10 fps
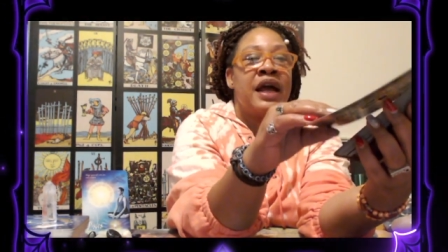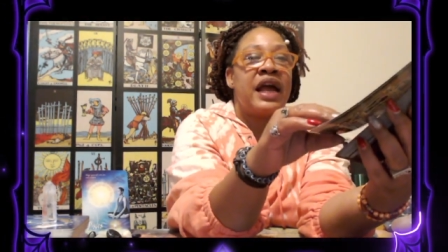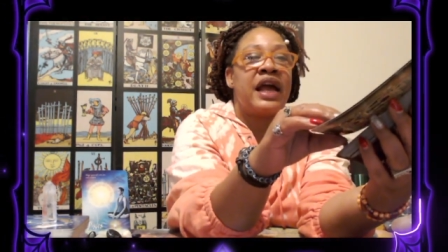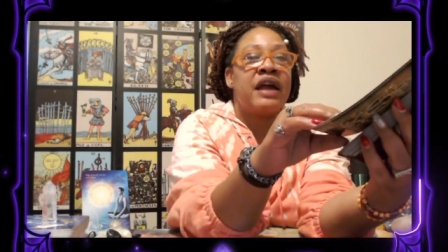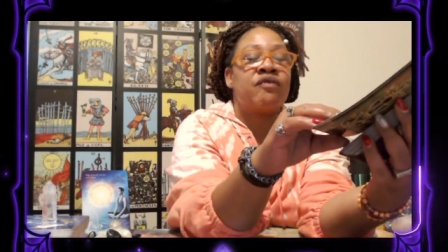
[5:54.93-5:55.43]

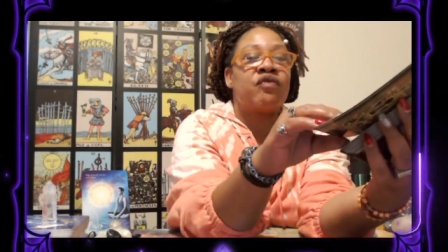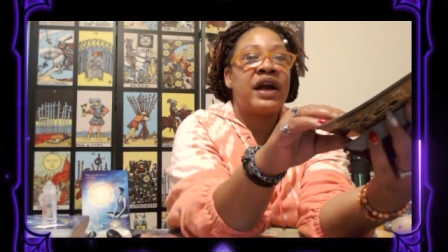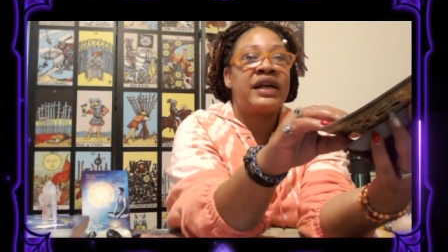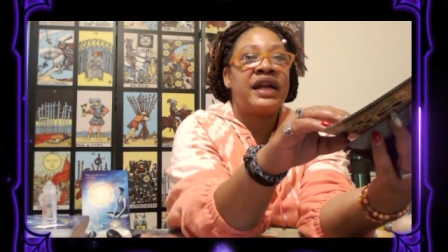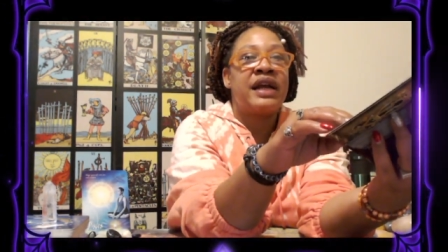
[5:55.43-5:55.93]
And
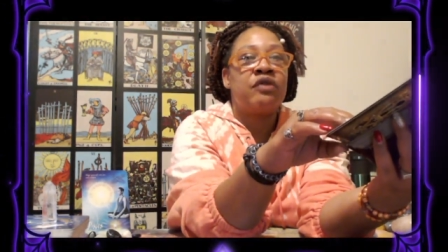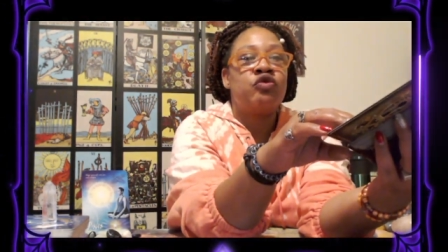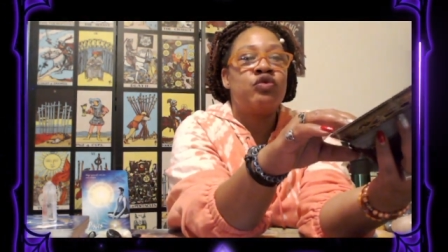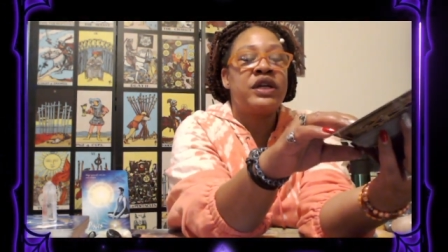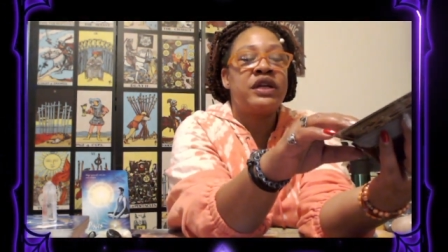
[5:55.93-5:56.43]
right now,
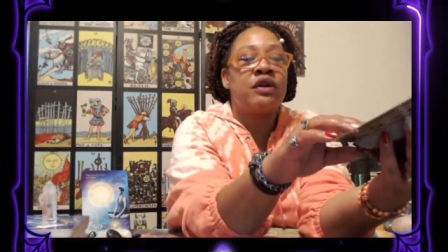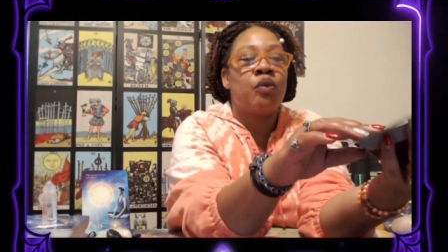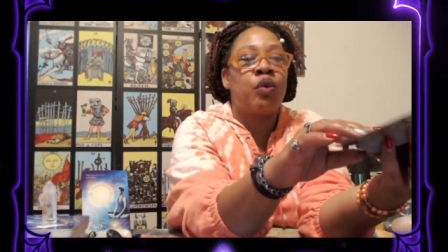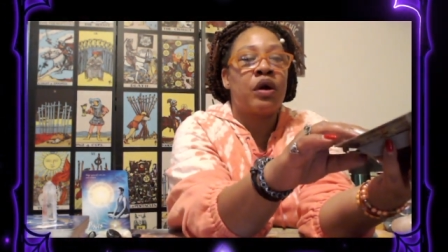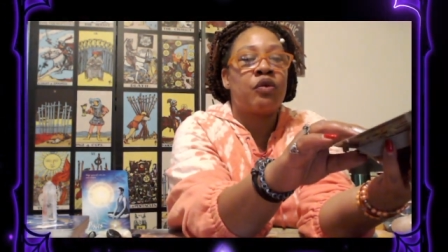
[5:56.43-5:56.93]
you need to
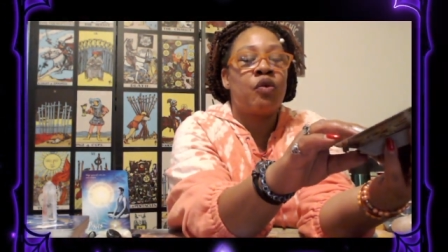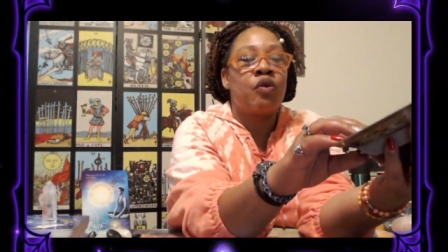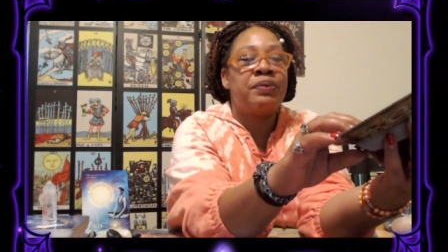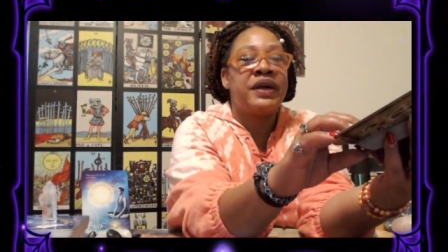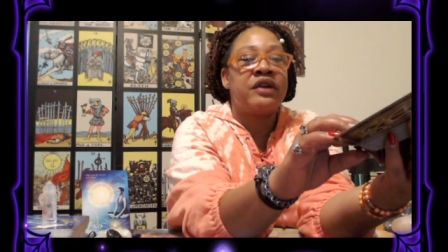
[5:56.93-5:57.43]
work
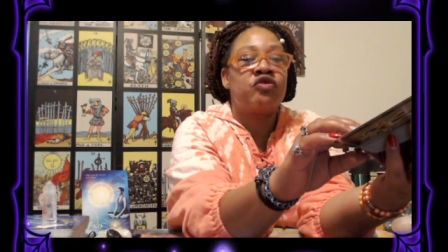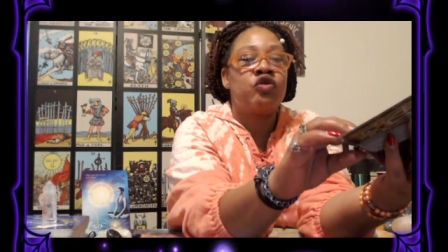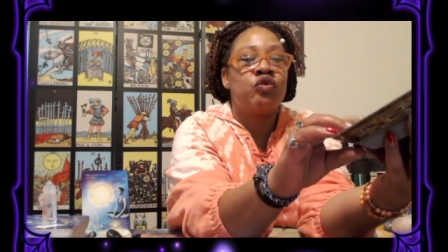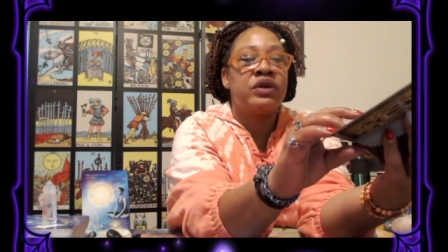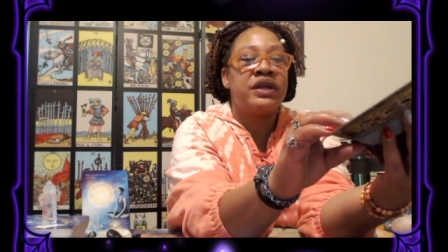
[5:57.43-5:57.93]
on being
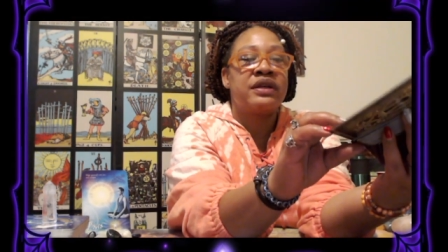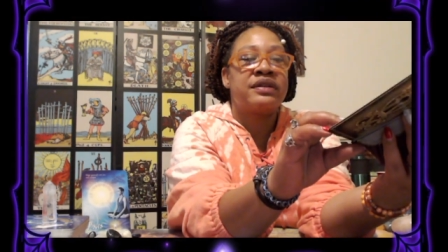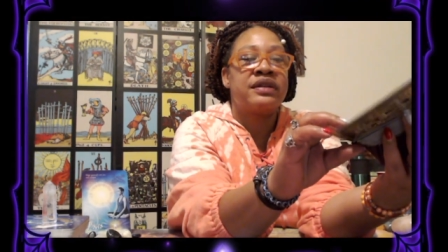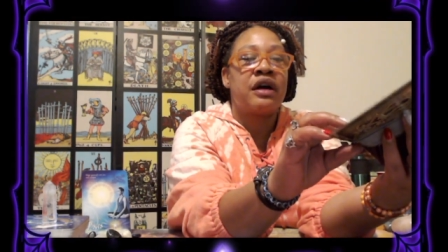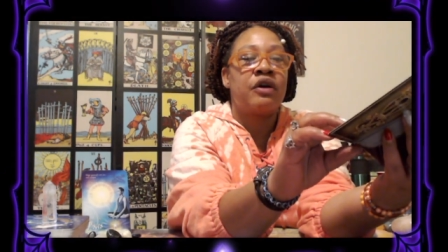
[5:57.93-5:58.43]
true to
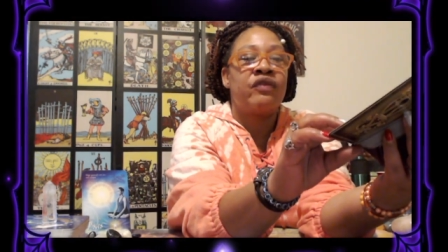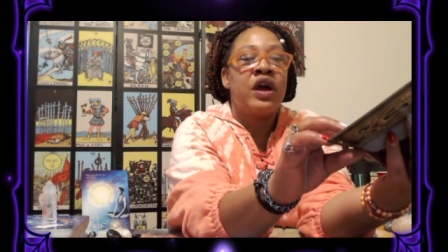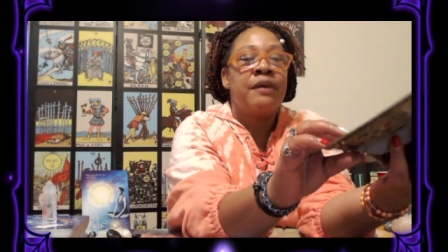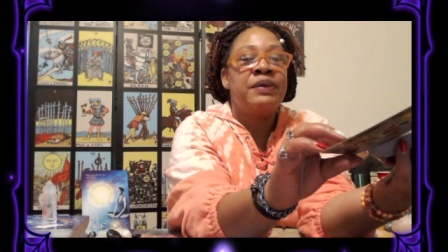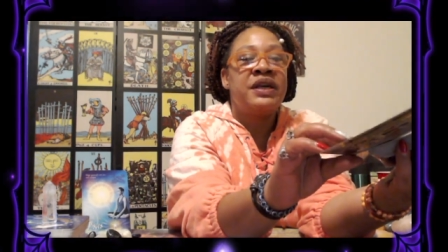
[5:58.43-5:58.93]
yourself
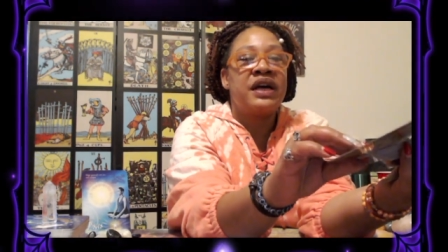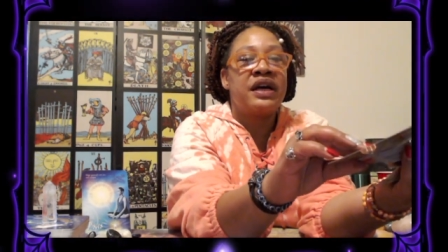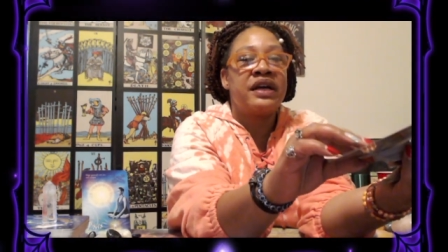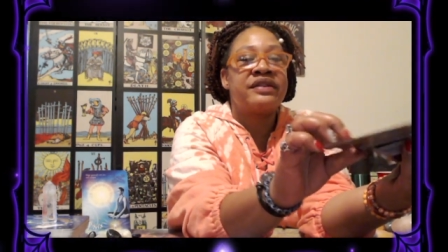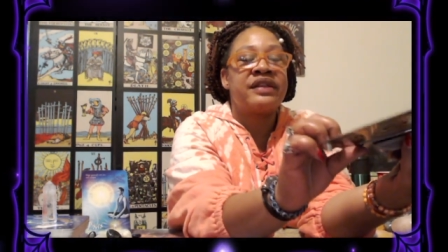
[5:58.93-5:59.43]

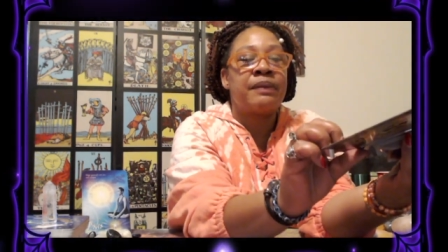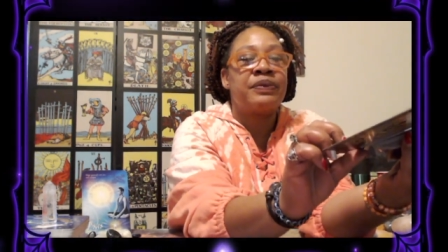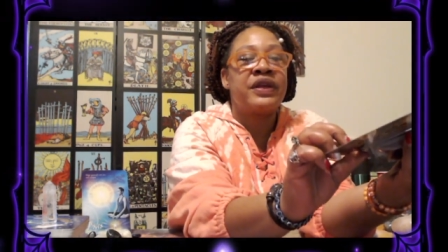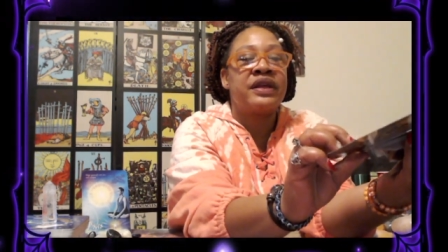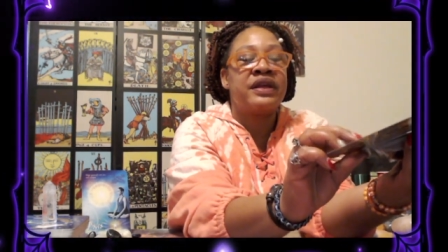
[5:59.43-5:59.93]
because
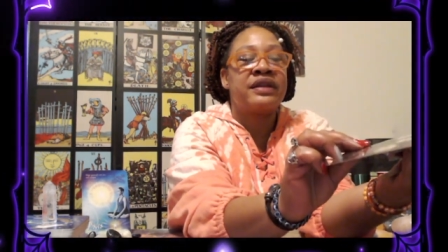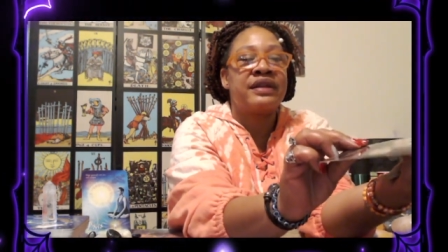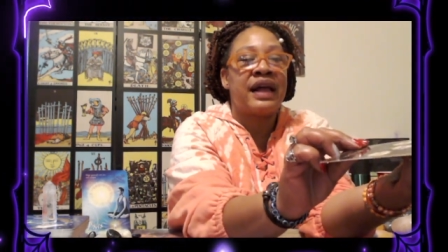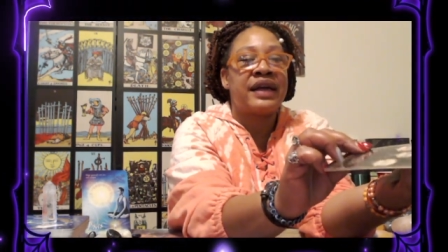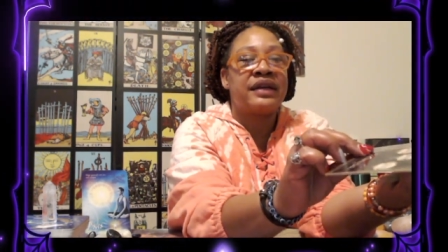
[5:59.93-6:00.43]
something is
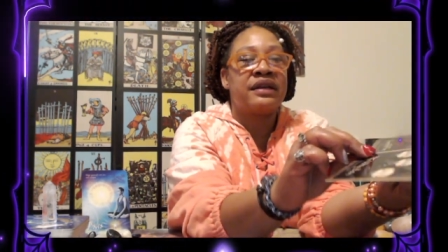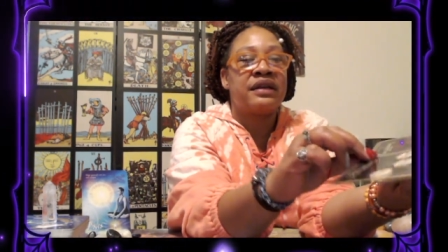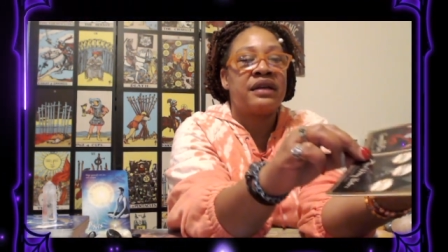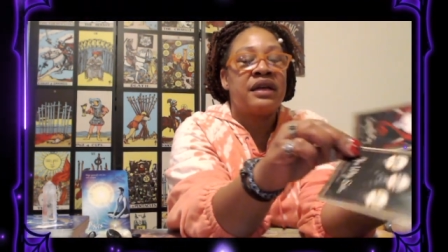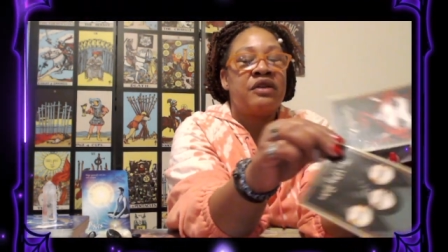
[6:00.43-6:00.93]
like
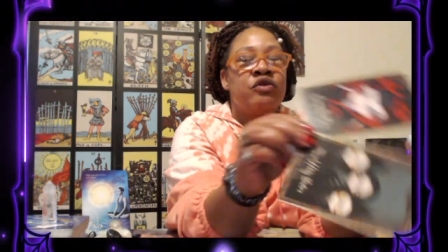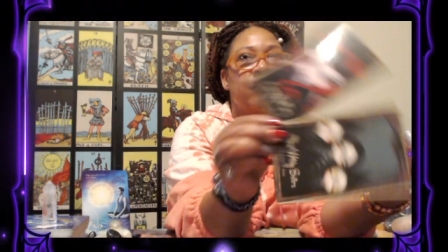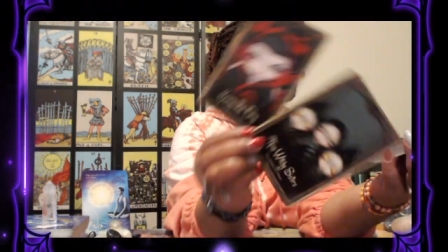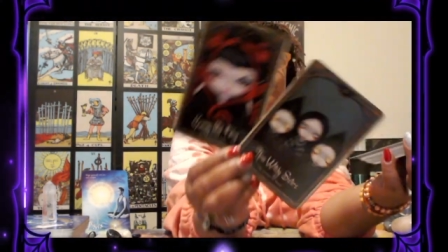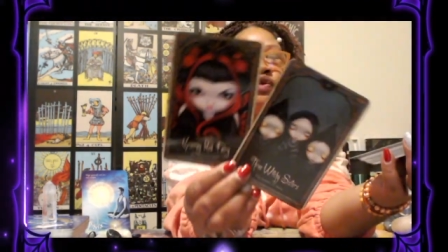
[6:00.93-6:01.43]

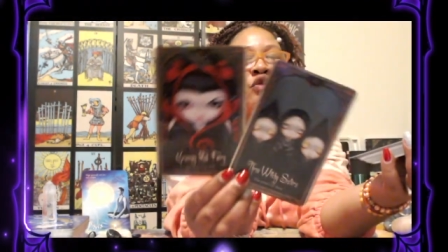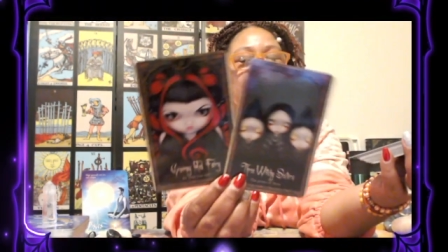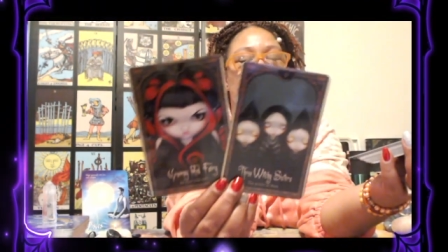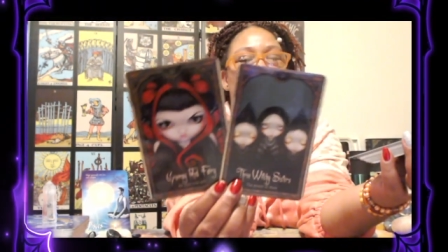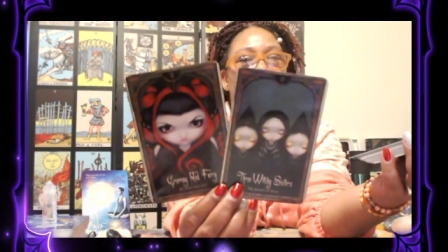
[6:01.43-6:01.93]
you you you're